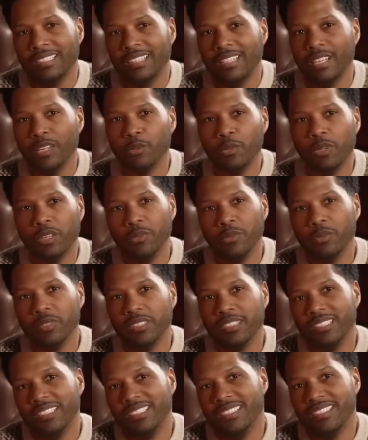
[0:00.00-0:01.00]
decided to
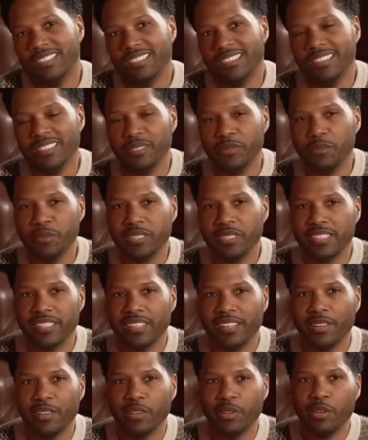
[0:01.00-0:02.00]
answer. So
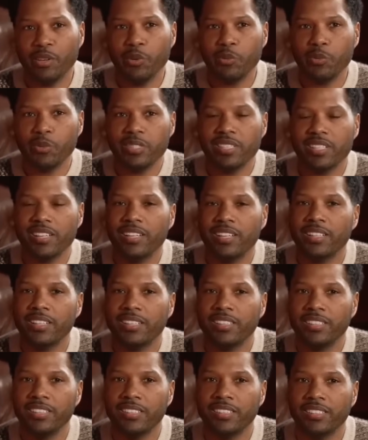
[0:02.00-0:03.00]
what does she do?
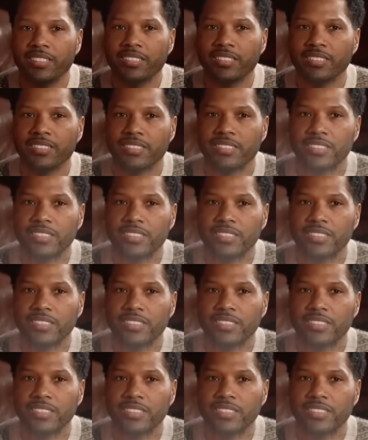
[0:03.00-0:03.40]
She